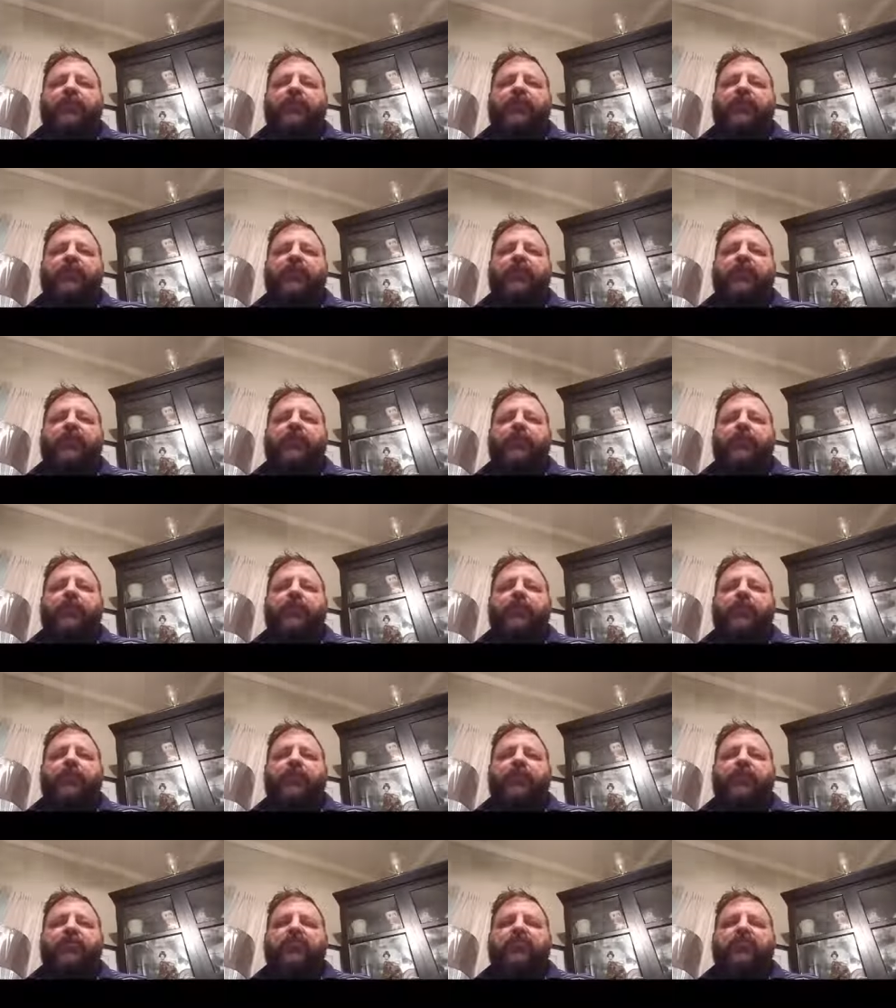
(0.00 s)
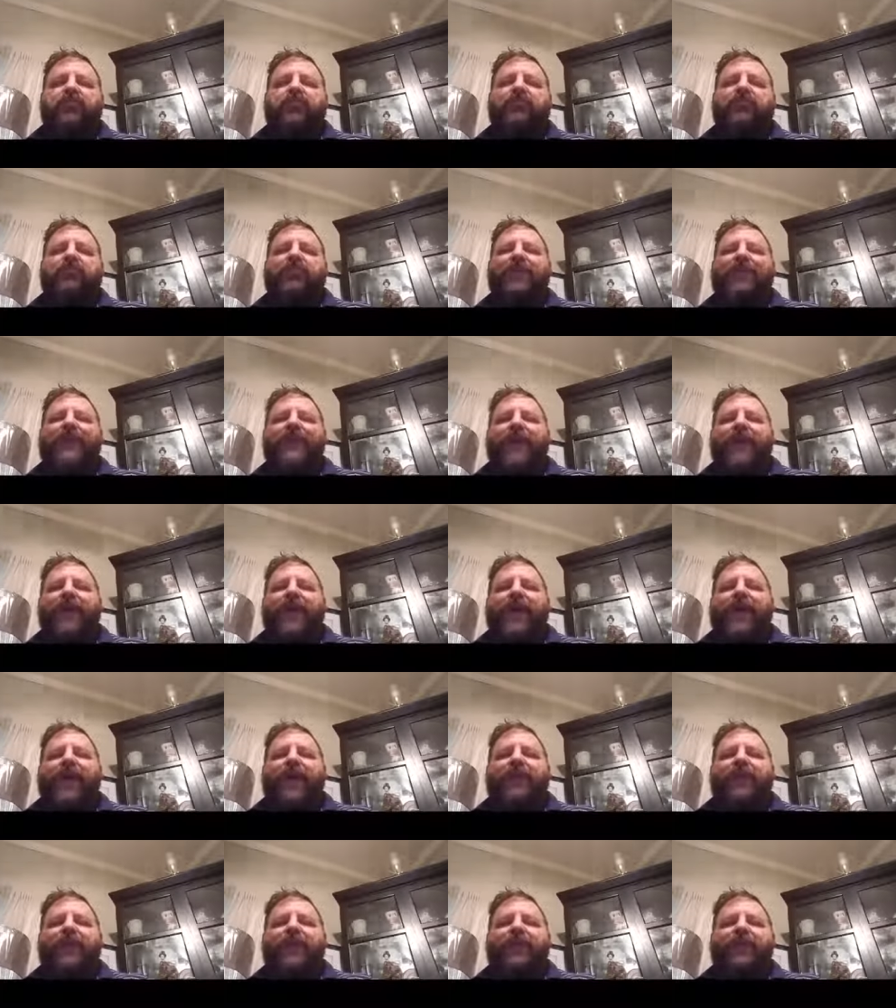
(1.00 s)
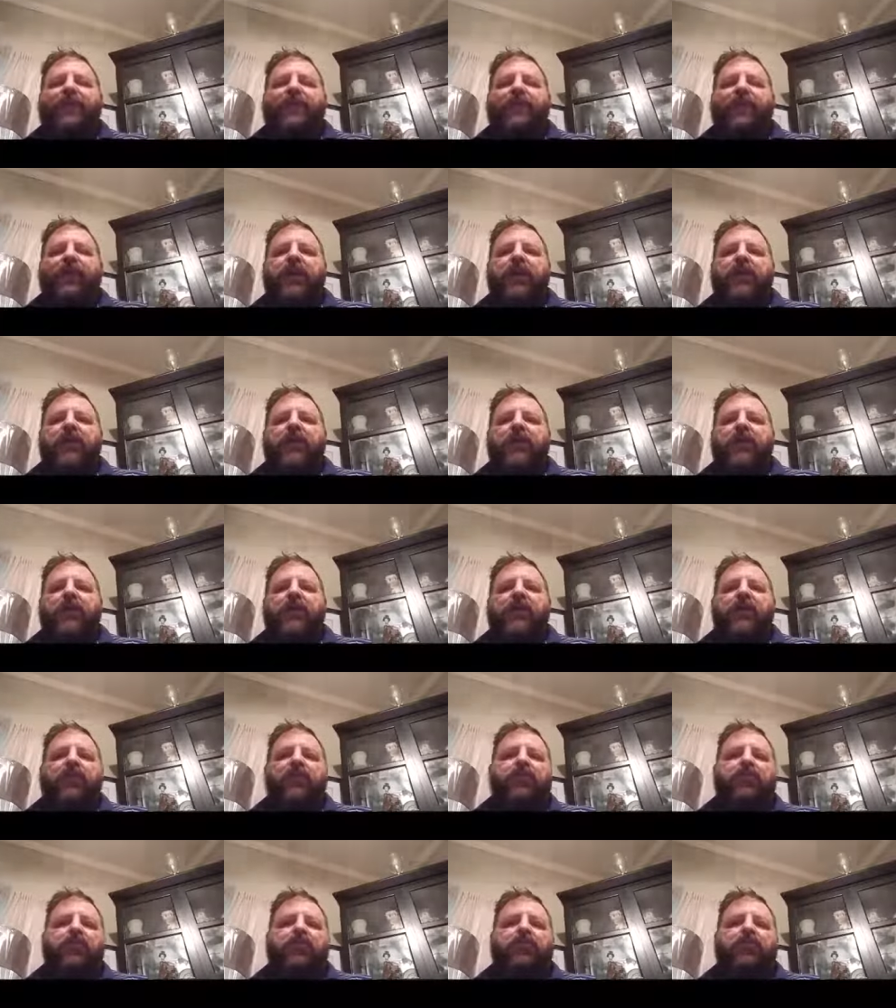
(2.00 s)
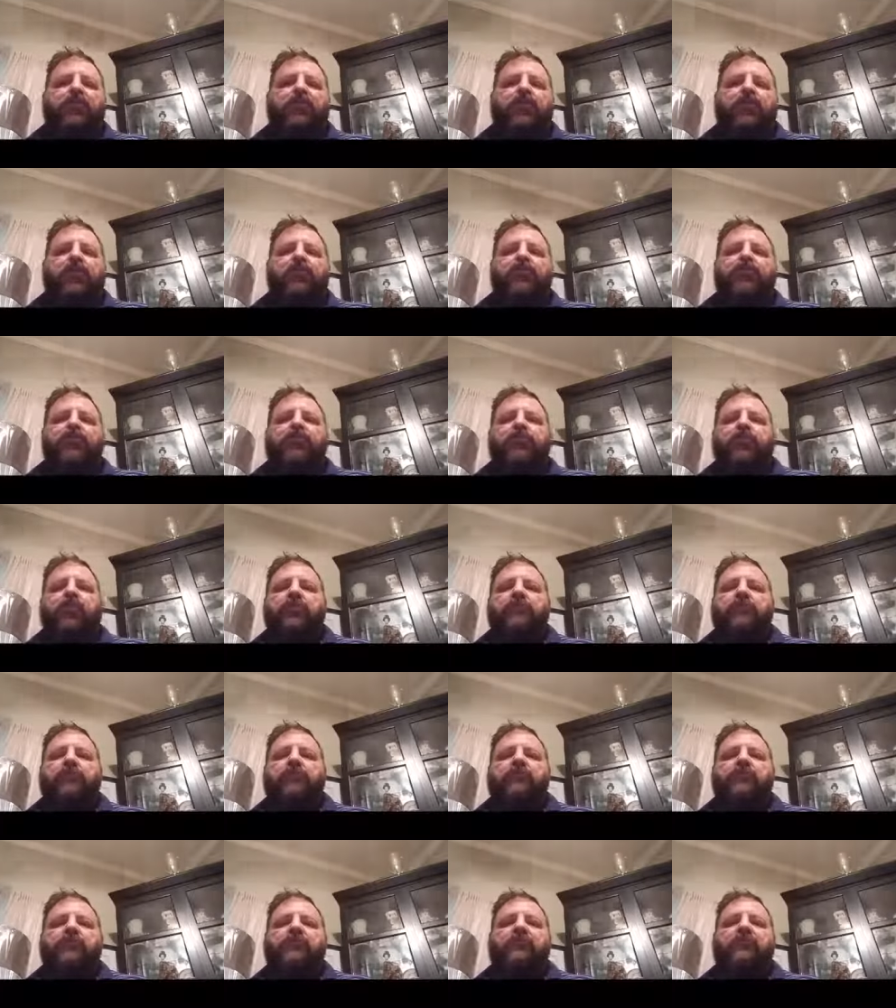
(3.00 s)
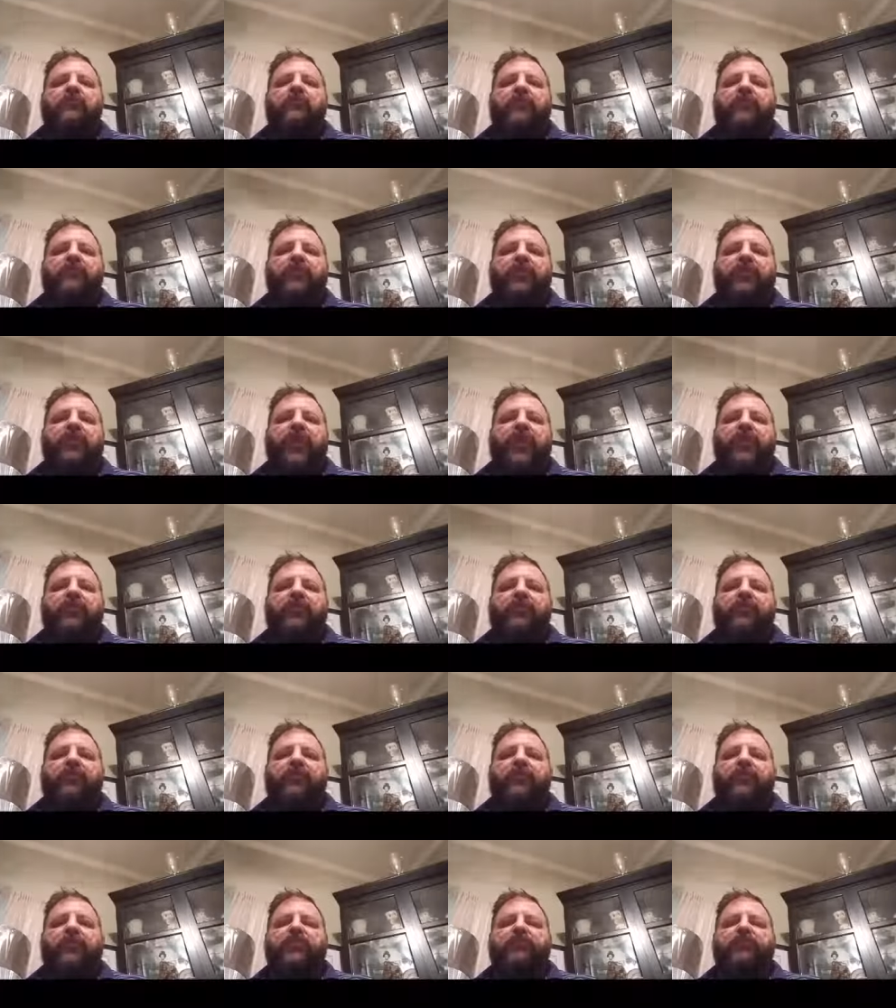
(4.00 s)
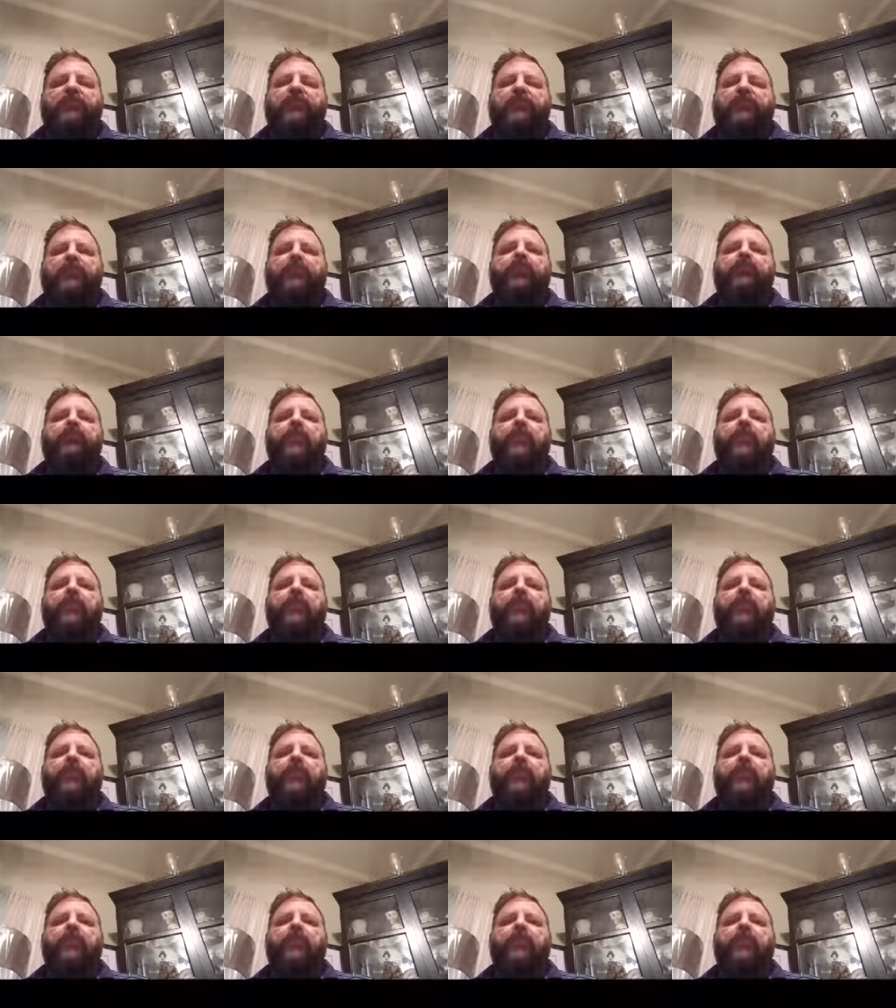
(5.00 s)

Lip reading: free pictures on the internet. Use Google search. There's a lot of free pictures.